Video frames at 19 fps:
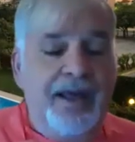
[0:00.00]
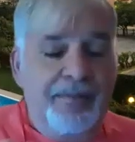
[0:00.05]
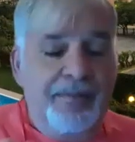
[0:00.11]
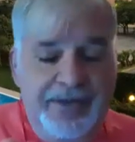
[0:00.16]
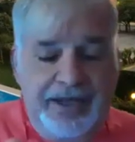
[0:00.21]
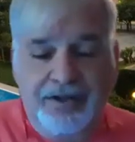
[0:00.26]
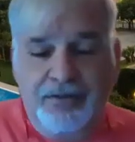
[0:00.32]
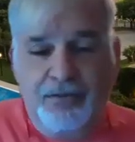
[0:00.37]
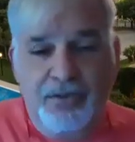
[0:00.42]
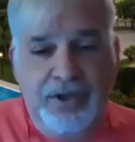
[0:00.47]
I
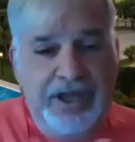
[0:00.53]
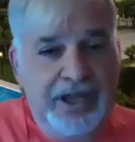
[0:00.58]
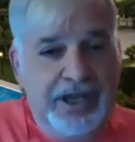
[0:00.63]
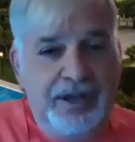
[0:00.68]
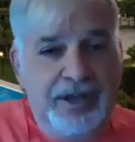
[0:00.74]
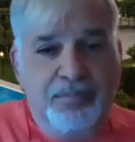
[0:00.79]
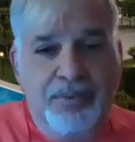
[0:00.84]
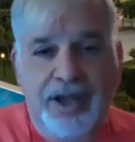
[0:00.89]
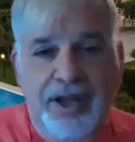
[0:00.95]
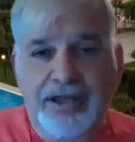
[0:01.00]
mean, we
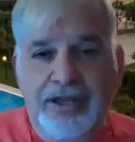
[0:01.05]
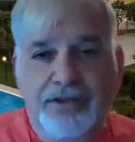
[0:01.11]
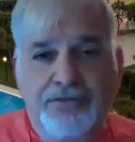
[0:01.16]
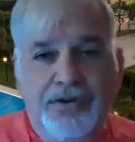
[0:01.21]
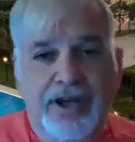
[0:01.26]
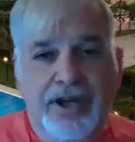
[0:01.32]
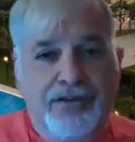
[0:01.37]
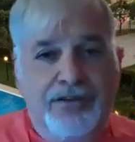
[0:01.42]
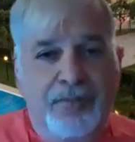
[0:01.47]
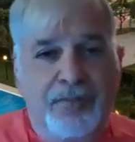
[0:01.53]
can apply the
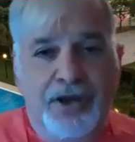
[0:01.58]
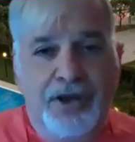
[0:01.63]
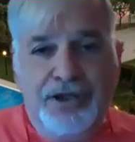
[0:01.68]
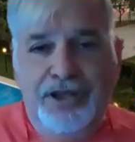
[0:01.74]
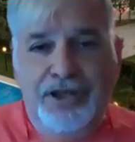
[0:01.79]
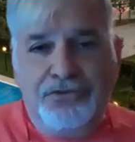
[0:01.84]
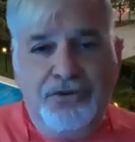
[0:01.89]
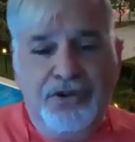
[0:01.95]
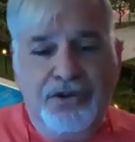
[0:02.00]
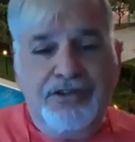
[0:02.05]
triaxle
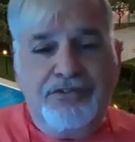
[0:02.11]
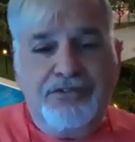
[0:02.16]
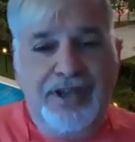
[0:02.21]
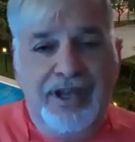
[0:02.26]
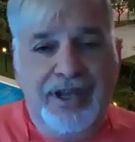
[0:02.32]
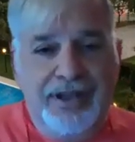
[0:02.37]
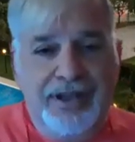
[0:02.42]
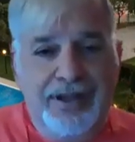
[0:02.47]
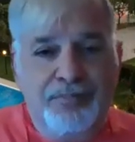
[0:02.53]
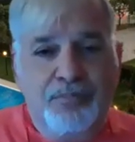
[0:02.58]
model to
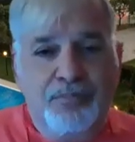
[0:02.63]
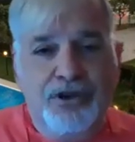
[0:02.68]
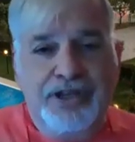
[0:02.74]
understand